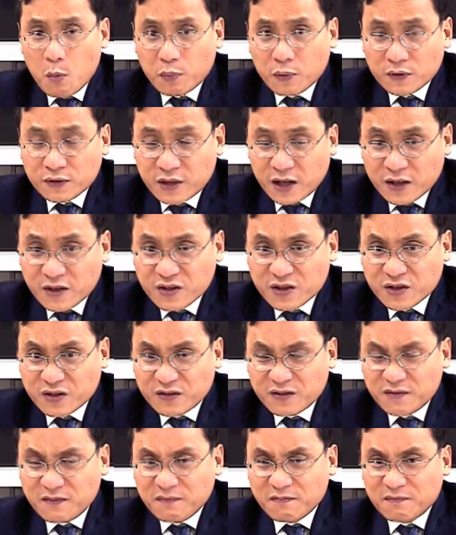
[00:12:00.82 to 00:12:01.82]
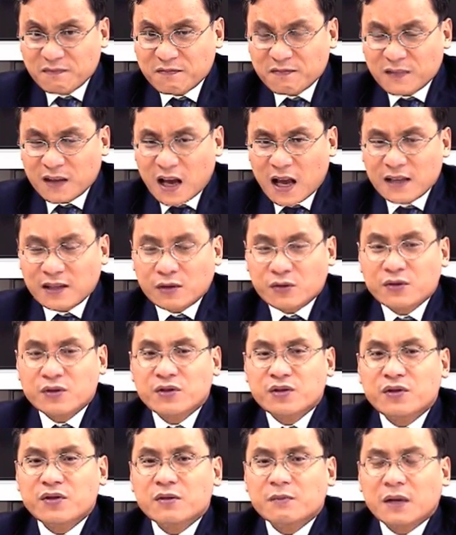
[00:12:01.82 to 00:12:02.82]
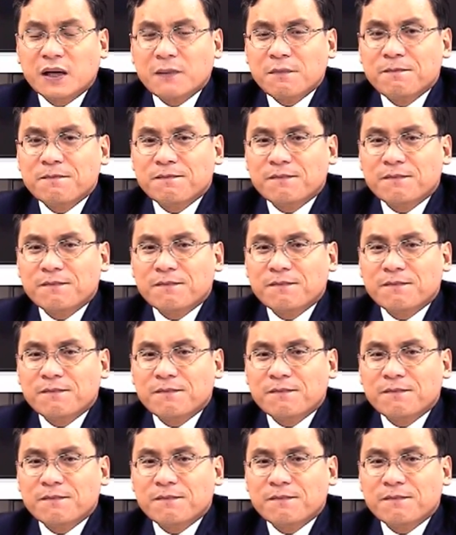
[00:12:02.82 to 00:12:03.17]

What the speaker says: protection as a consumer,